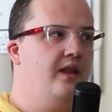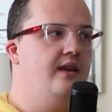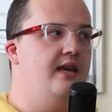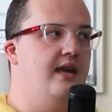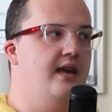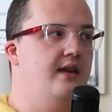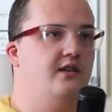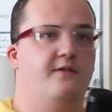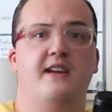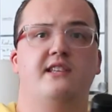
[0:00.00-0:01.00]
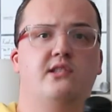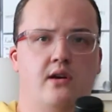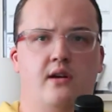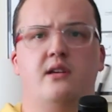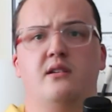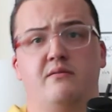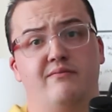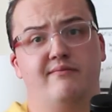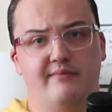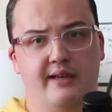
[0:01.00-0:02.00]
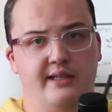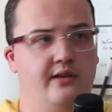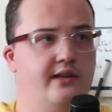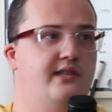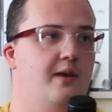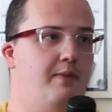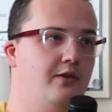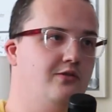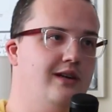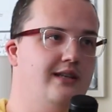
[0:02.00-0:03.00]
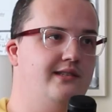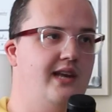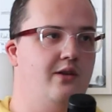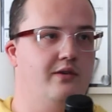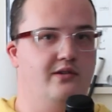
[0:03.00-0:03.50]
He defeats Zurg until you see a post-credit scene where